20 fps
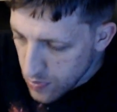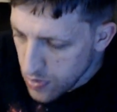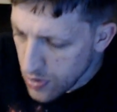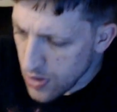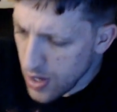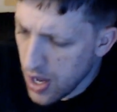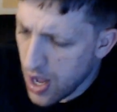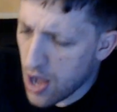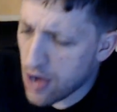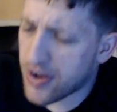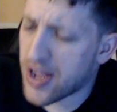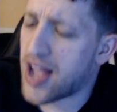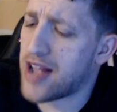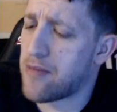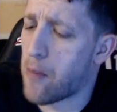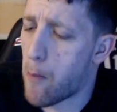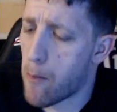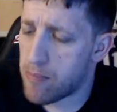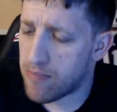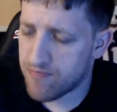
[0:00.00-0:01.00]
Okay,
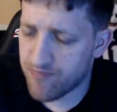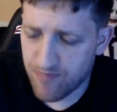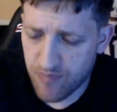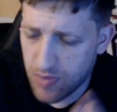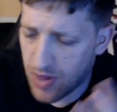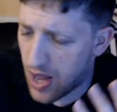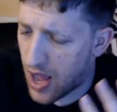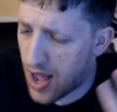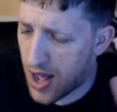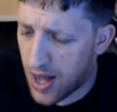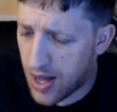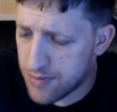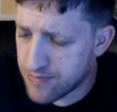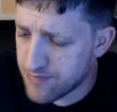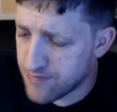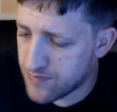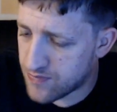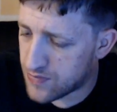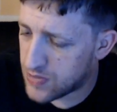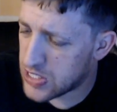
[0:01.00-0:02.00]
um,
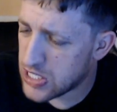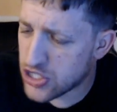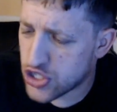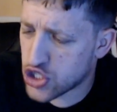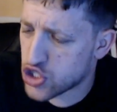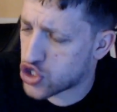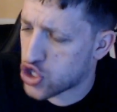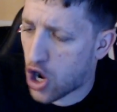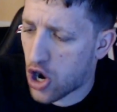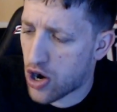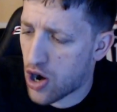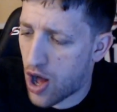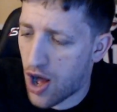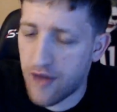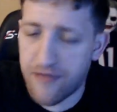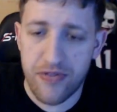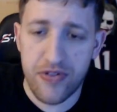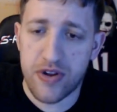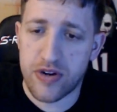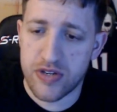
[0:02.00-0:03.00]
just to start off,
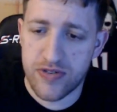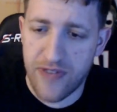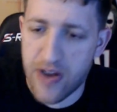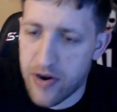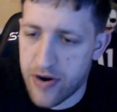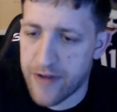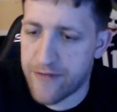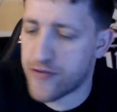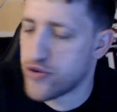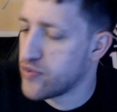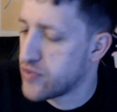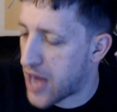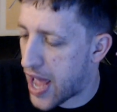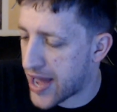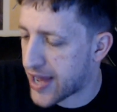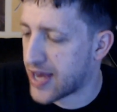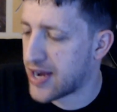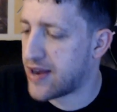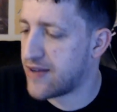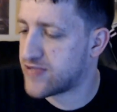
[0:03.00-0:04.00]
and there's very few
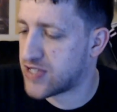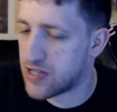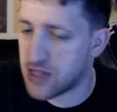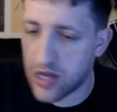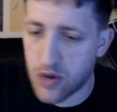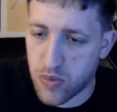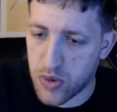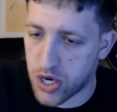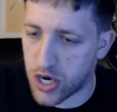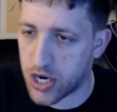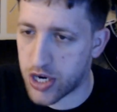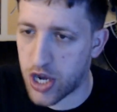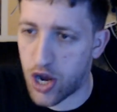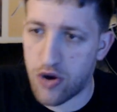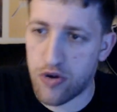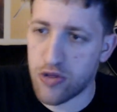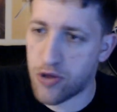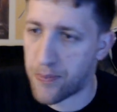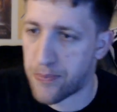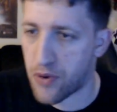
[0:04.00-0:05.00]
negatives, and then we're going to go to
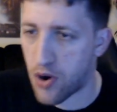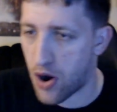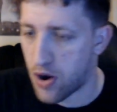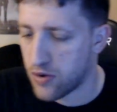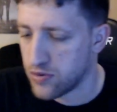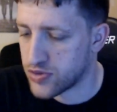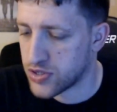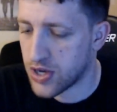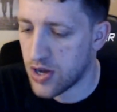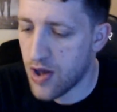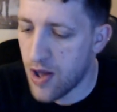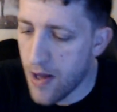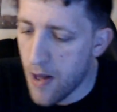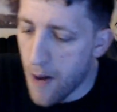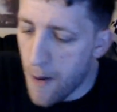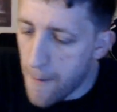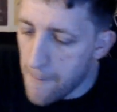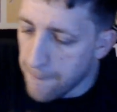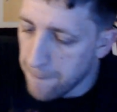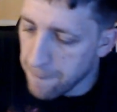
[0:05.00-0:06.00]
the pros.
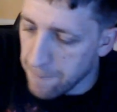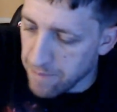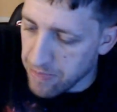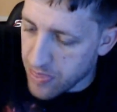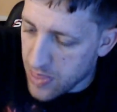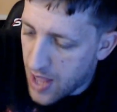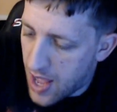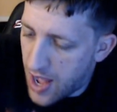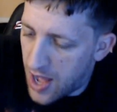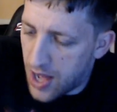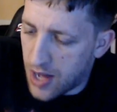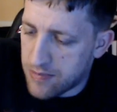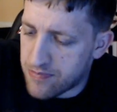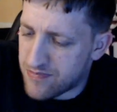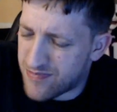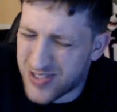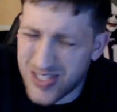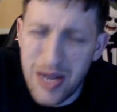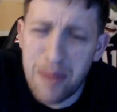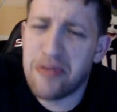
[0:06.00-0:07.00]
Um,
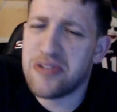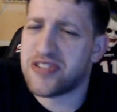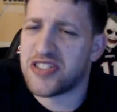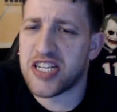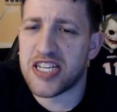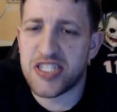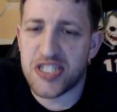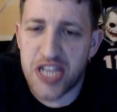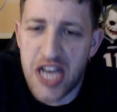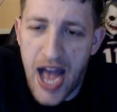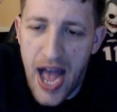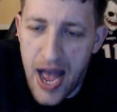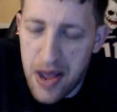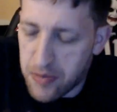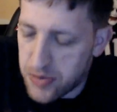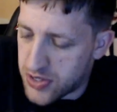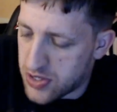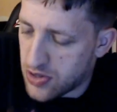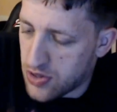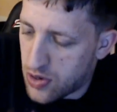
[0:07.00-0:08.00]
some of the CGI was
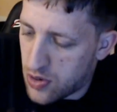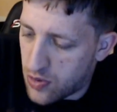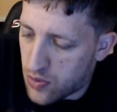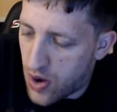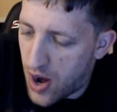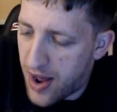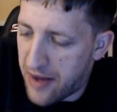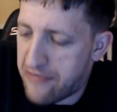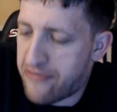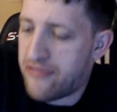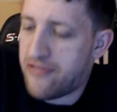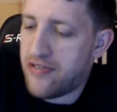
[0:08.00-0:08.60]
a little rough.